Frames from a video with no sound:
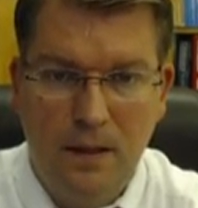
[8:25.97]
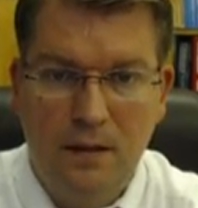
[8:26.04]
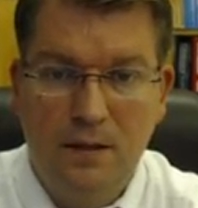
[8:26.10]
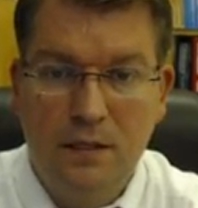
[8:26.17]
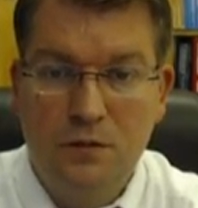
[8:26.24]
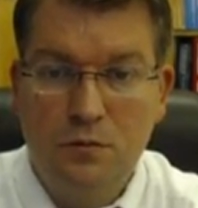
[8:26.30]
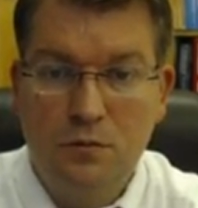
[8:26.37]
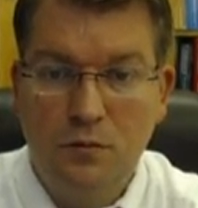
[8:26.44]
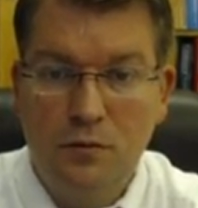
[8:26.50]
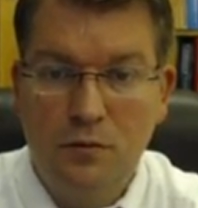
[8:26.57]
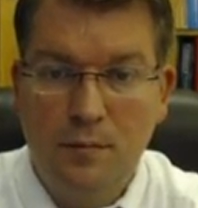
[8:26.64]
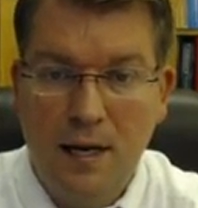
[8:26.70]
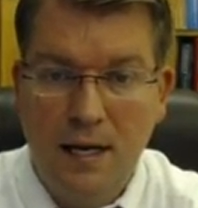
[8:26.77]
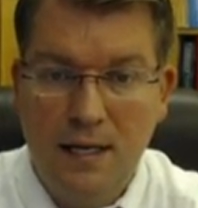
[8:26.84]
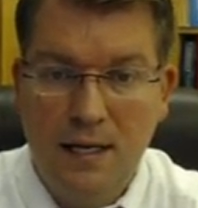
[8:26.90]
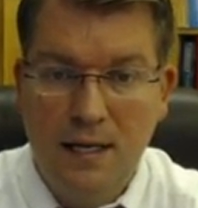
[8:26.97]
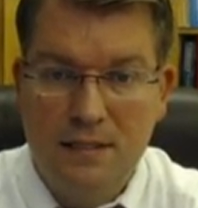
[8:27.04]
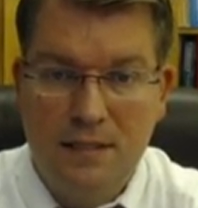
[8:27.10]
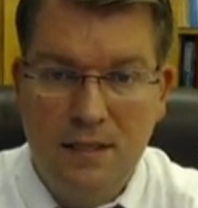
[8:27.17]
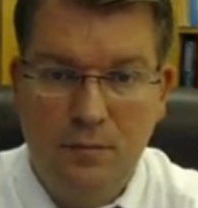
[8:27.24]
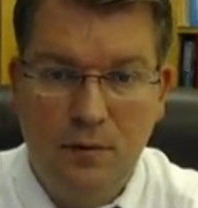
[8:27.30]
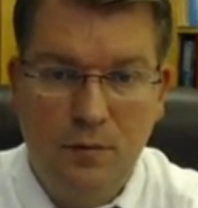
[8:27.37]
This will remind
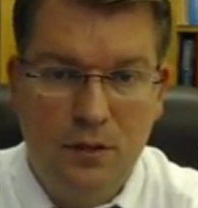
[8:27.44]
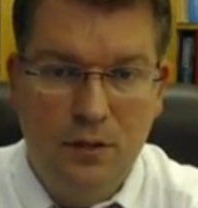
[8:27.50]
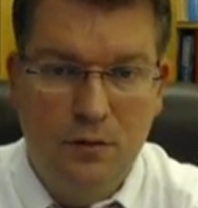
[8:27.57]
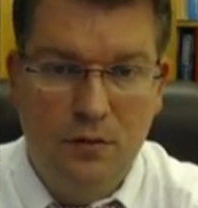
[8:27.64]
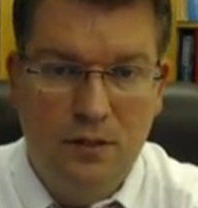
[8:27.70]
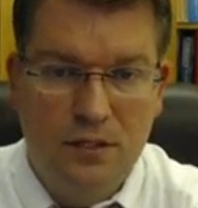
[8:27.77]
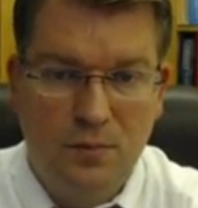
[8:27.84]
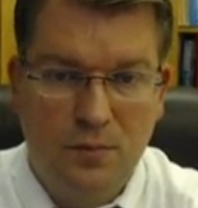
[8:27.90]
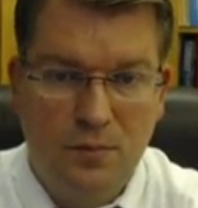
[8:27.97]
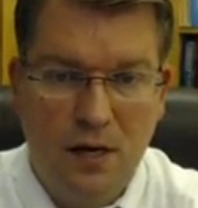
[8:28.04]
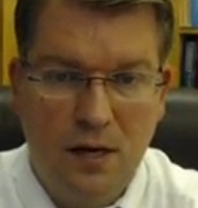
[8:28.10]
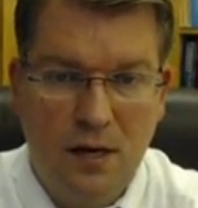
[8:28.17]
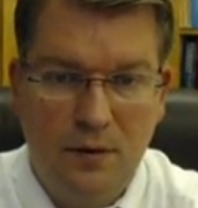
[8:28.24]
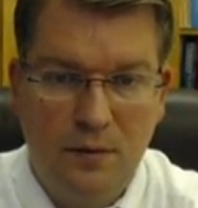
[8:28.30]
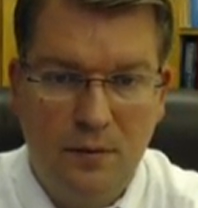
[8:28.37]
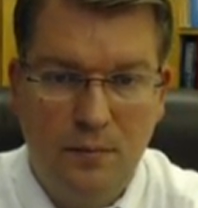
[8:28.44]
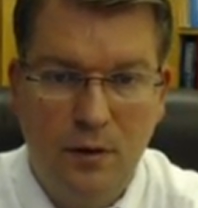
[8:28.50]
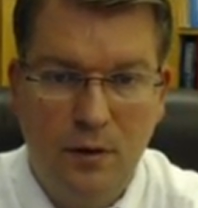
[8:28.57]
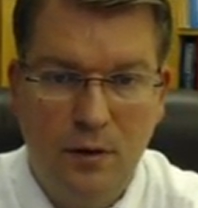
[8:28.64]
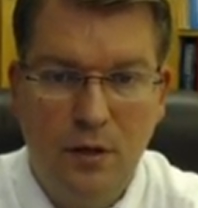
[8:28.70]
us that when we do this problem,